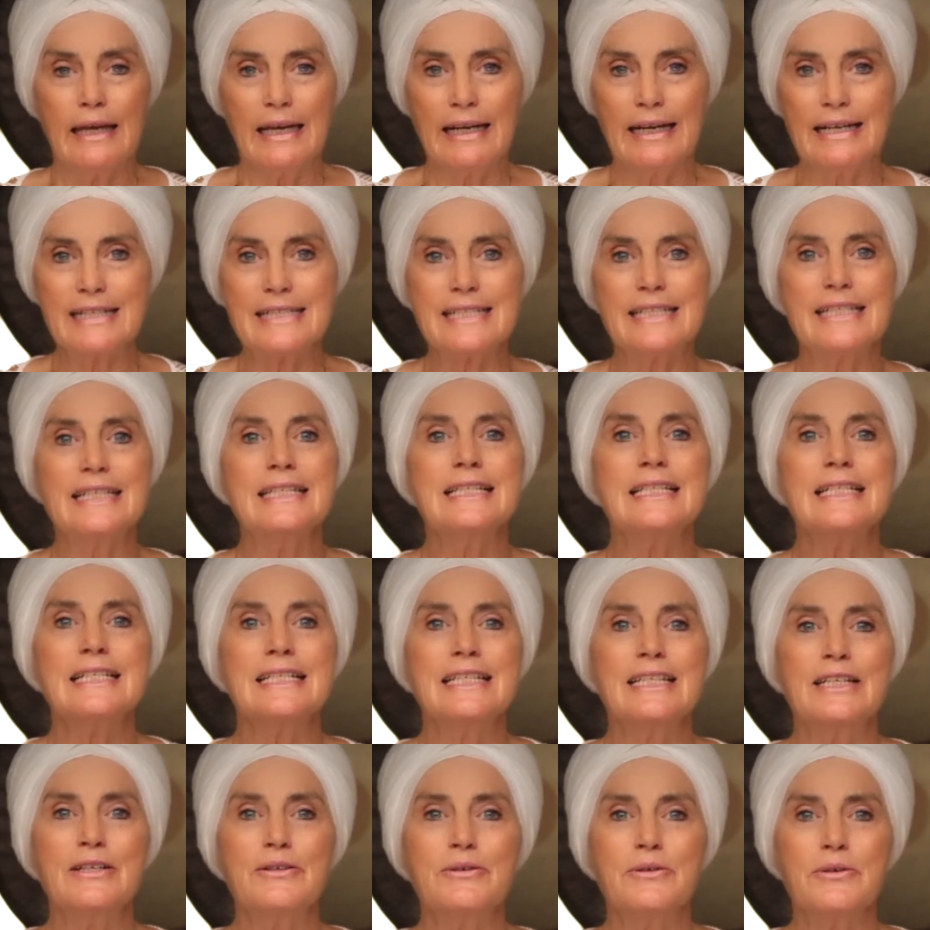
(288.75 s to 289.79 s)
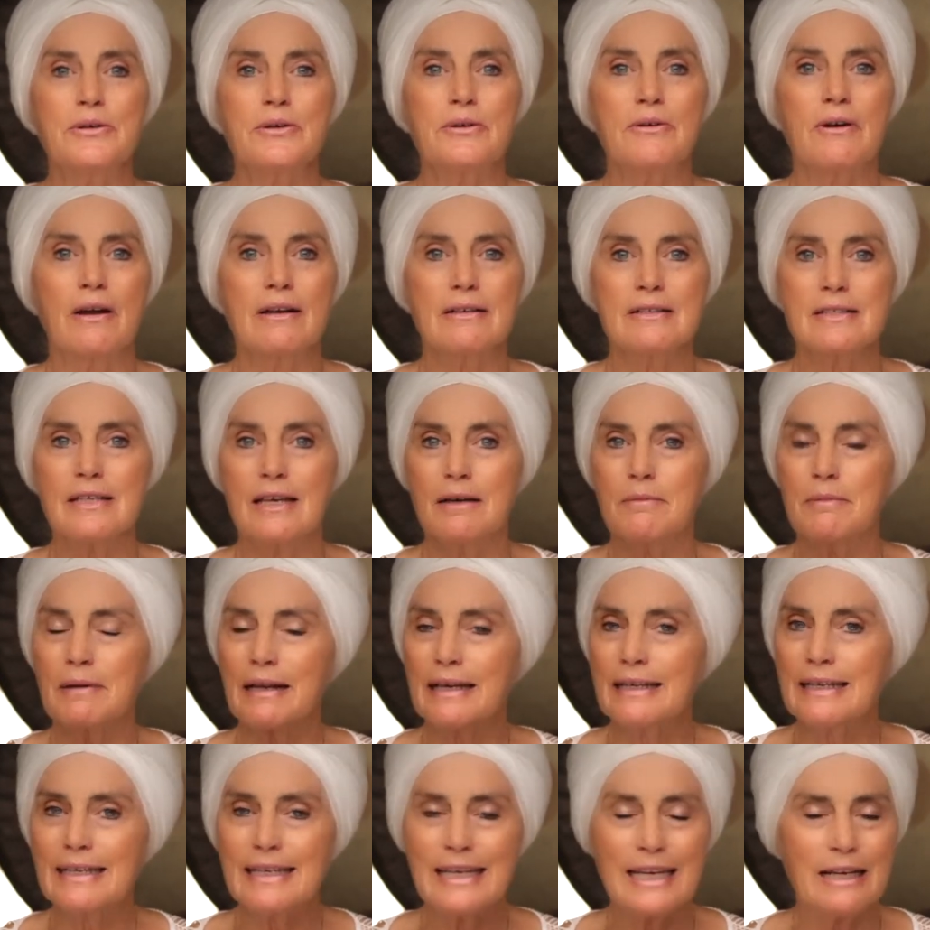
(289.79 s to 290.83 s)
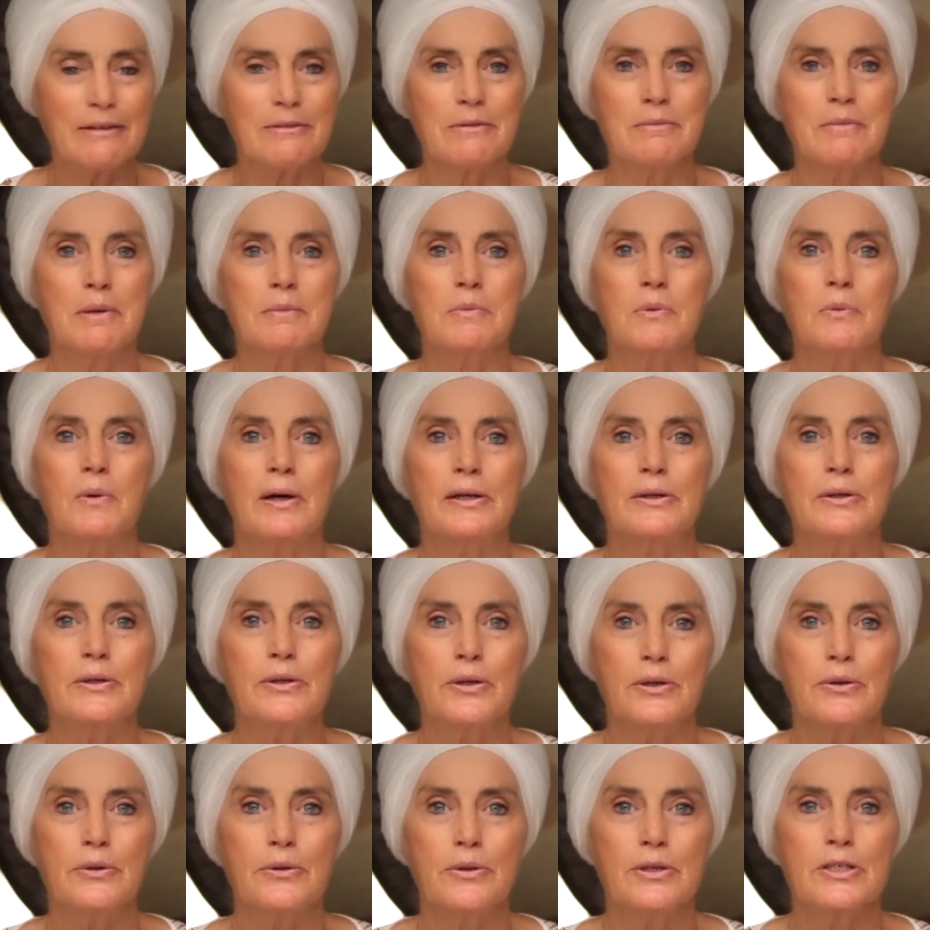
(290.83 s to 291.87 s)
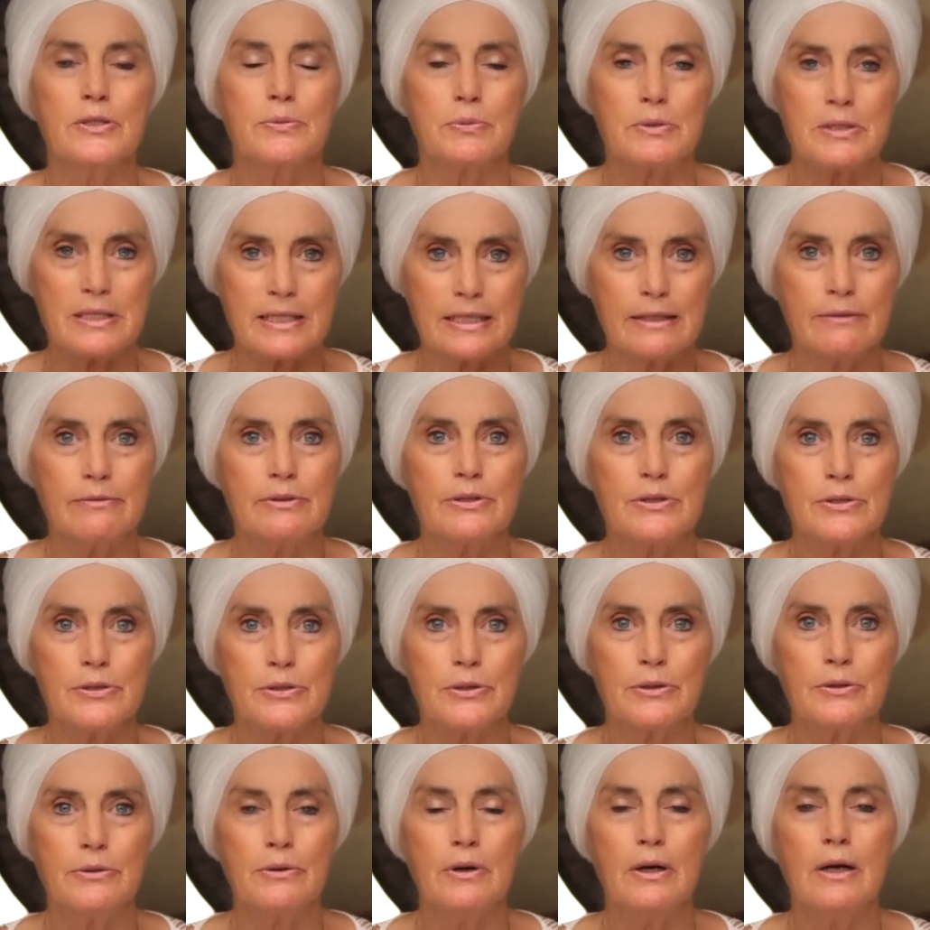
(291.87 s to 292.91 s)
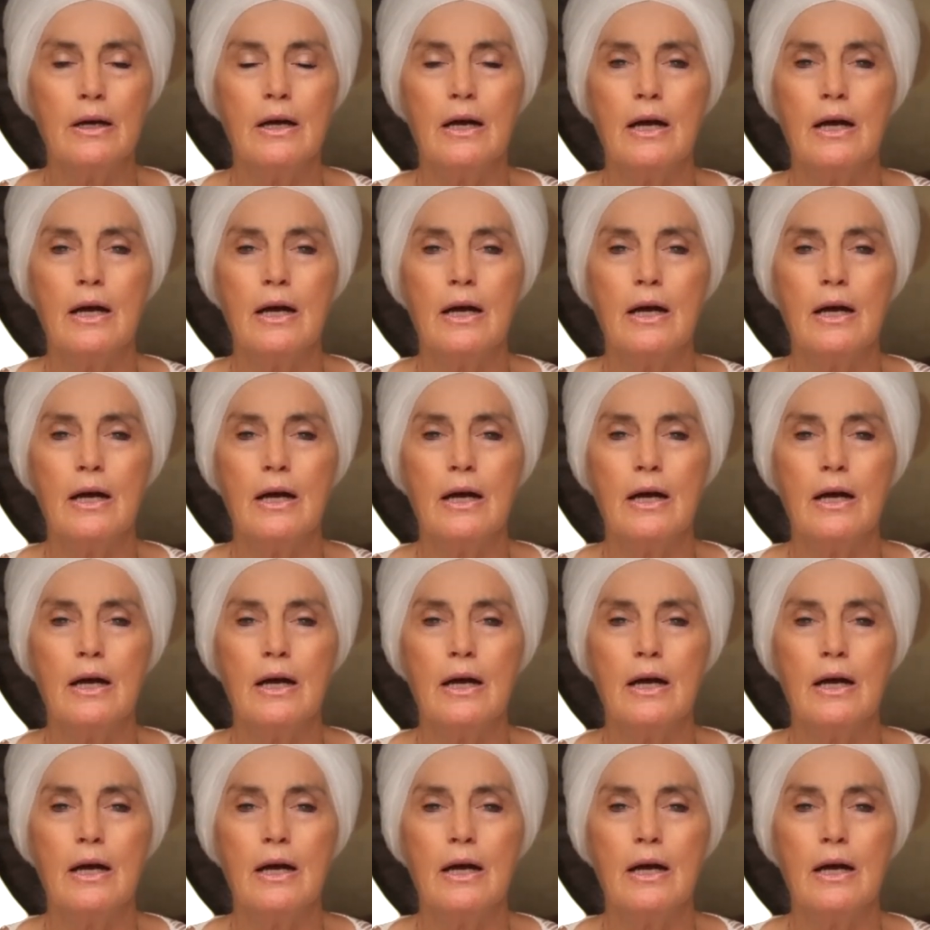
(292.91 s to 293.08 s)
and it's in the Siri Guru Granth Sahib, and I can't remember what guru this was given to,